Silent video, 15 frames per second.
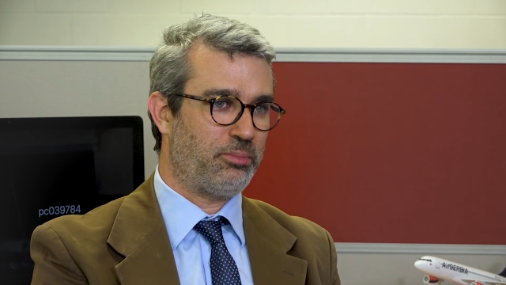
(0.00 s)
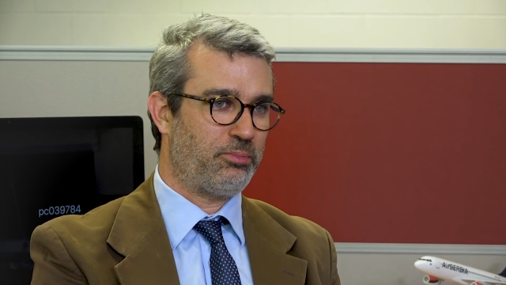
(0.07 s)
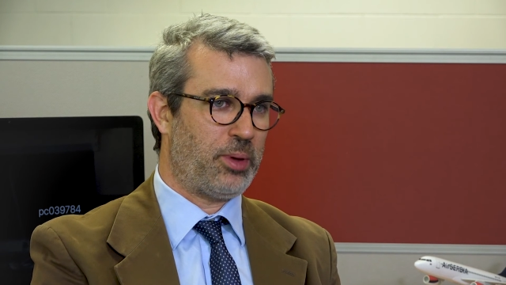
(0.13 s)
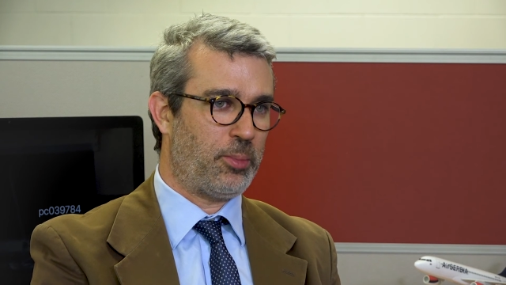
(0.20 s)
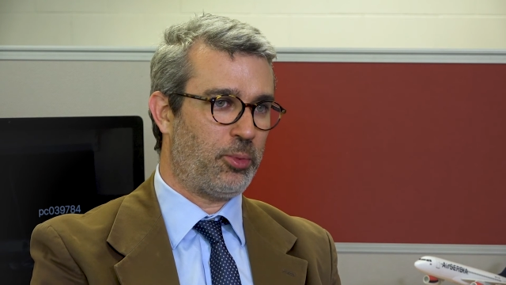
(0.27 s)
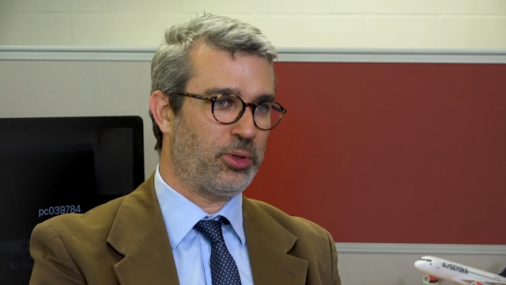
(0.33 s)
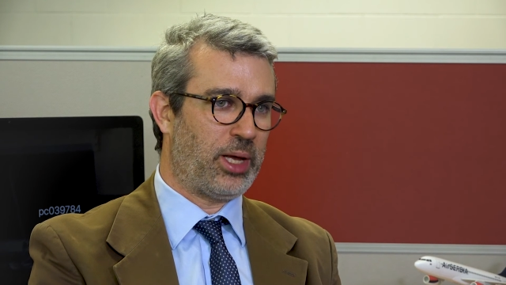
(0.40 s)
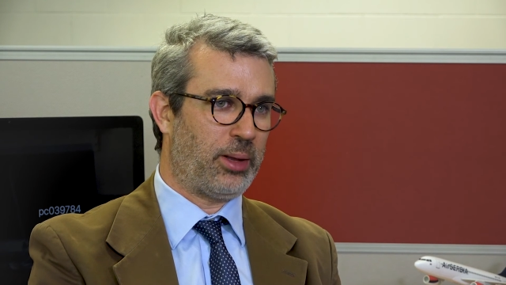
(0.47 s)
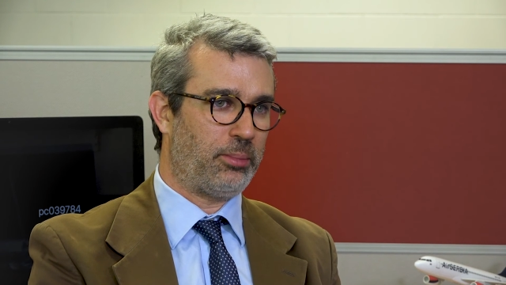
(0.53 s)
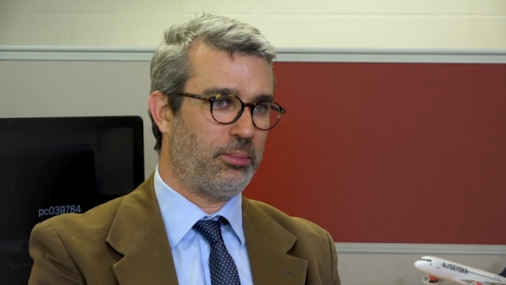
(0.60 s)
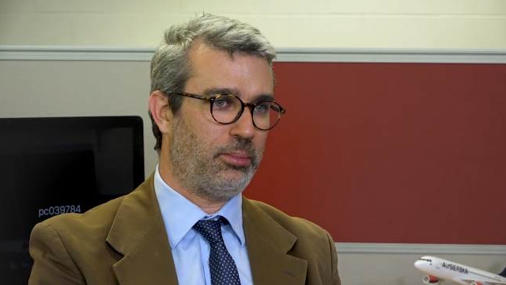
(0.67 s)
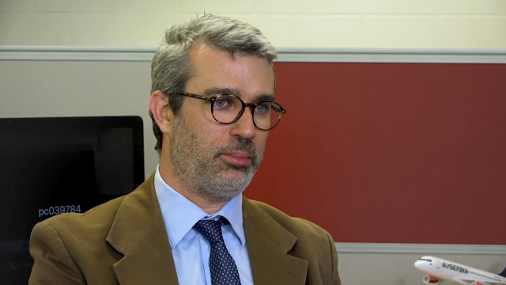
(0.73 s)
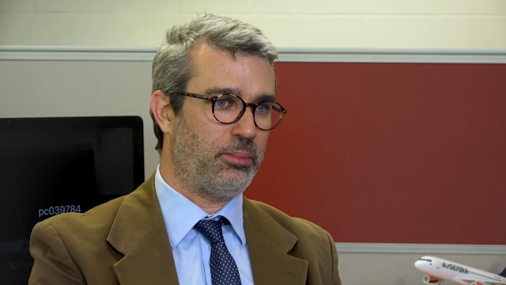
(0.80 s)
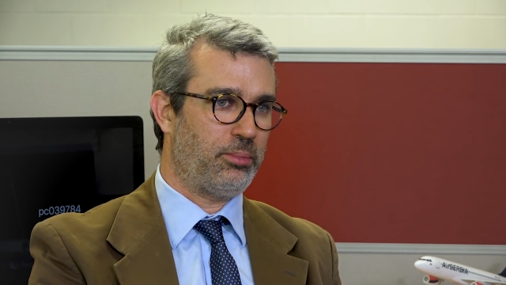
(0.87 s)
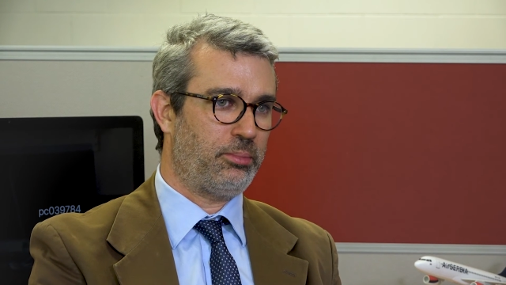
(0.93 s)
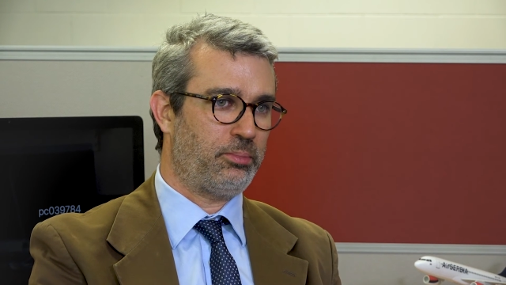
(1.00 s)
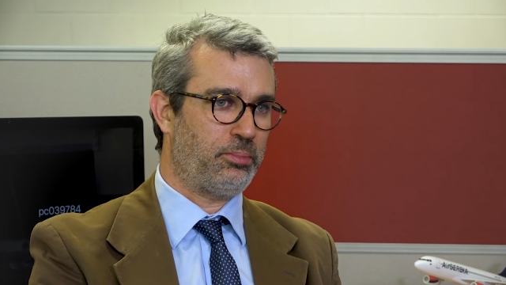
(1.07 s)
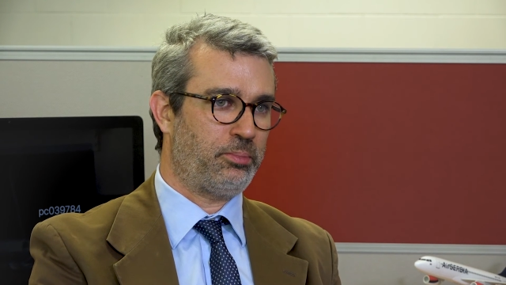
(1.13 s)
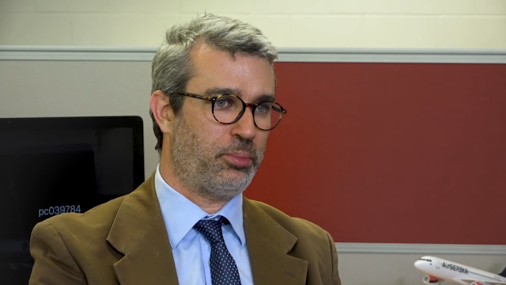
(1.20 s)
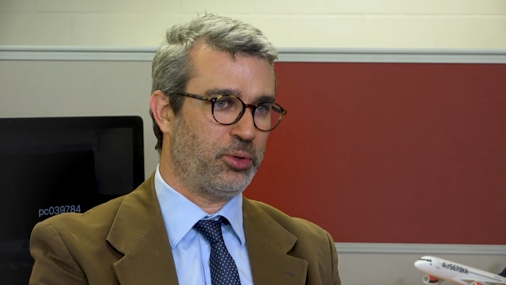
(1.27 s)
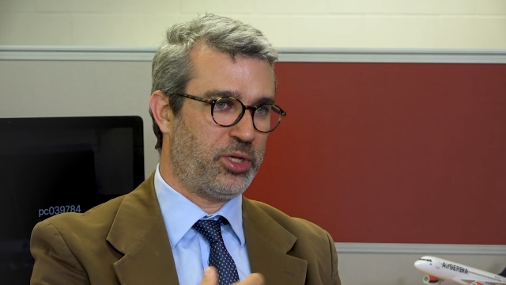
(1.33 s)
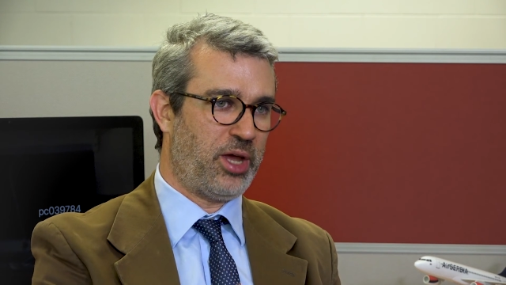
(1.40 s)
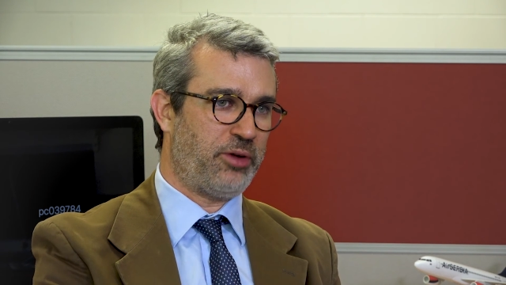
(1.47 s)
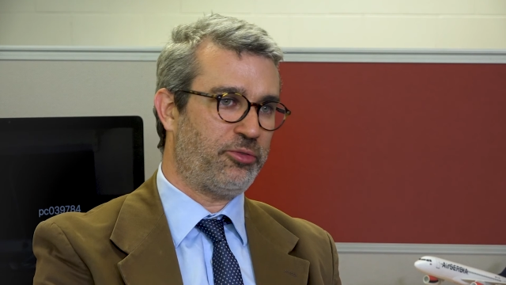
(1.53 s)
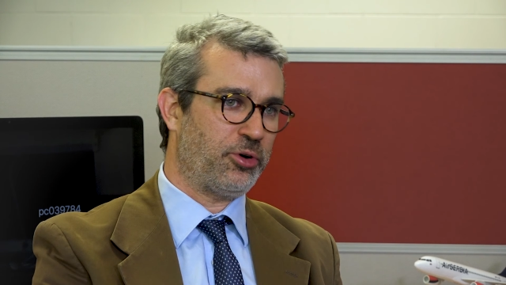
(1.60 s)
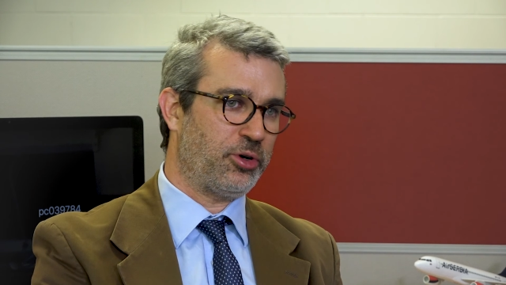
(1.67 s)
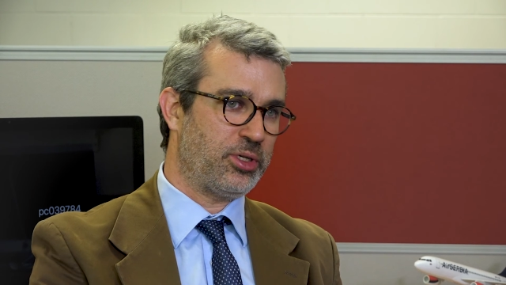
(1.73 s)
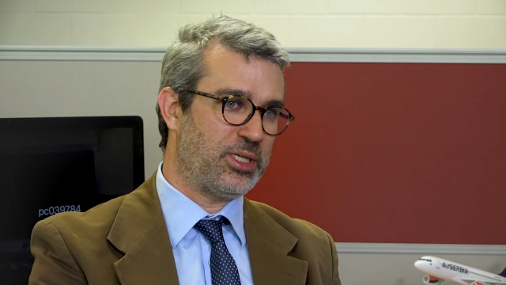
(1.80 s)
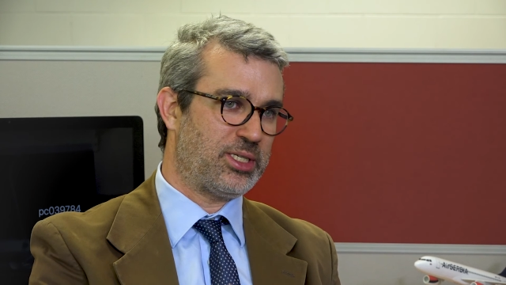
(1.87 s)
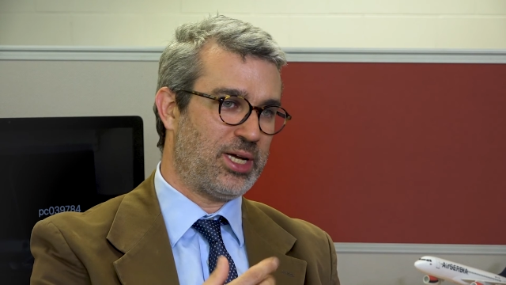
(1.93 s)
people that put the
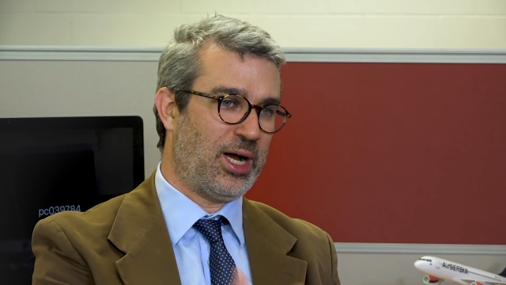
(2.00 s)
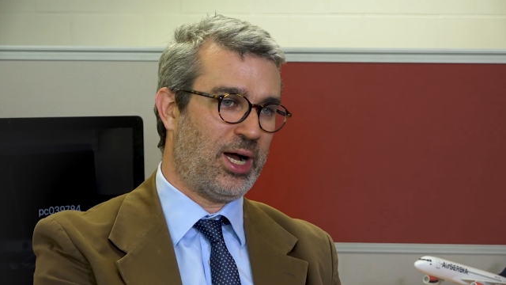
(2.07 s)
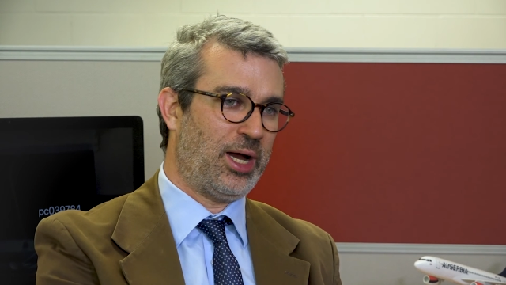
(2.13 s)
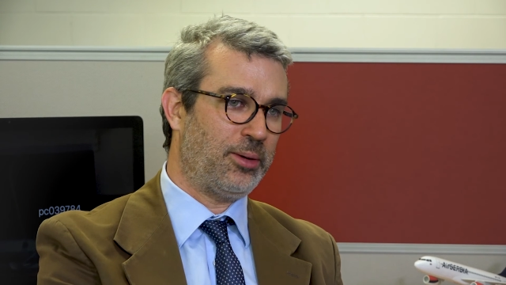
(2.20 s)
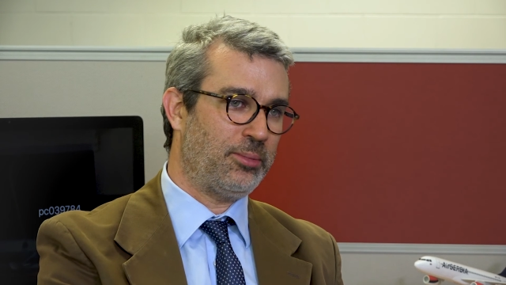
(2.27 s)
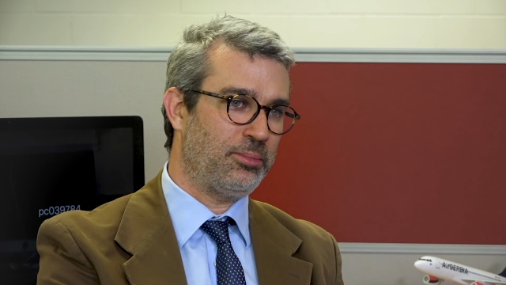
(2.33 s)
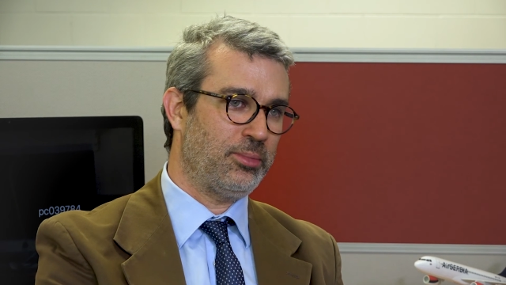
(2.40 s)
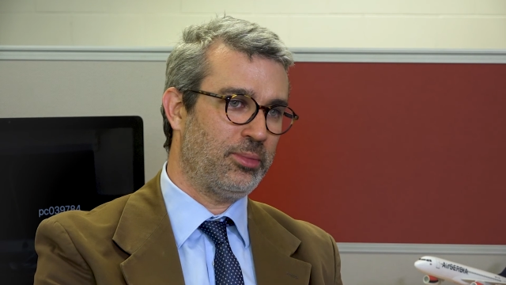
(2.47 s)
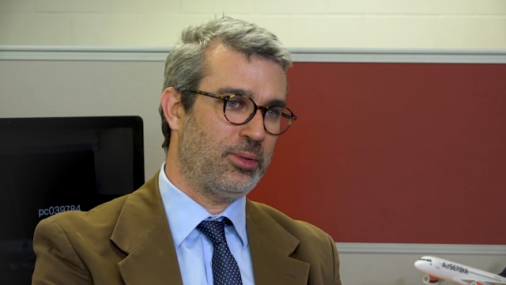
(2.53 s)
effort, the time,